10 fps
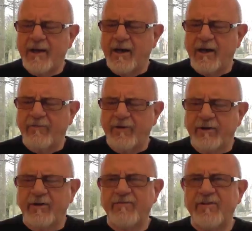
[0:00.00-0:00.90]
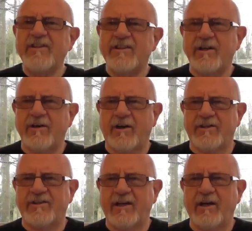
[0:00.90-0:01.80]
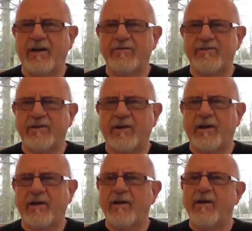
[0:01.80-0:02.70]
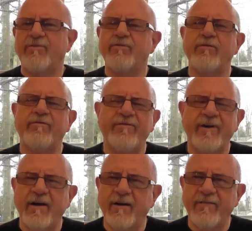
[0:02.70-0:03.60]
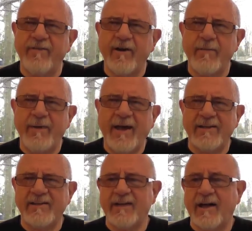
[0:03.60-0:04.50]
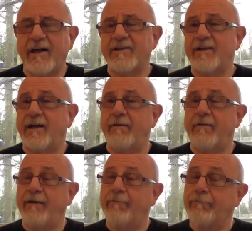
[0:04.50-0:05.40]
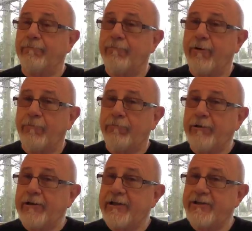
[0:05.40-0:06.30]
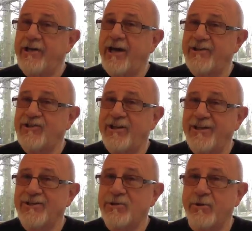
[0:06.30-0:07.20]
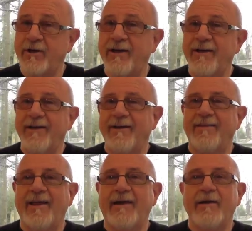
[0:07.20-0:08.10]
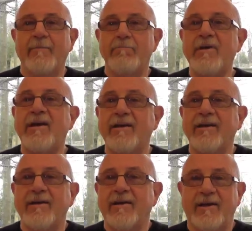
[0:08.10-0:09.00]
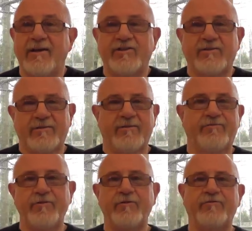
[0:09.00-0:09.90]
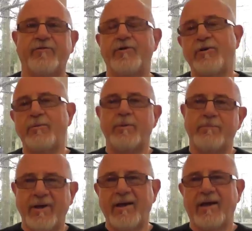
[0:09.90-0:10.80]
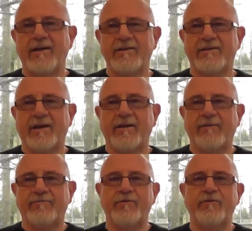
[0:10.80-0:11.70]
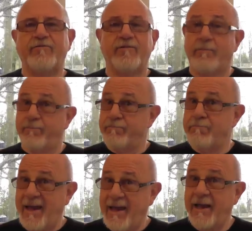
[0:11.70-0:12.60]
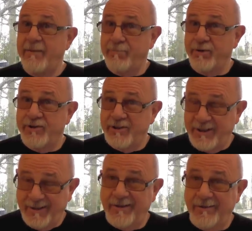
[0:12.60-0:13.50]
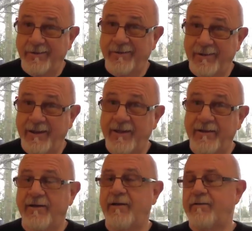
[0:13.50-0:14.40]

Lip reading: of convincing ourselves through very, very bad science and really dodgy history that meat is the food for human beings and the food for man particularly,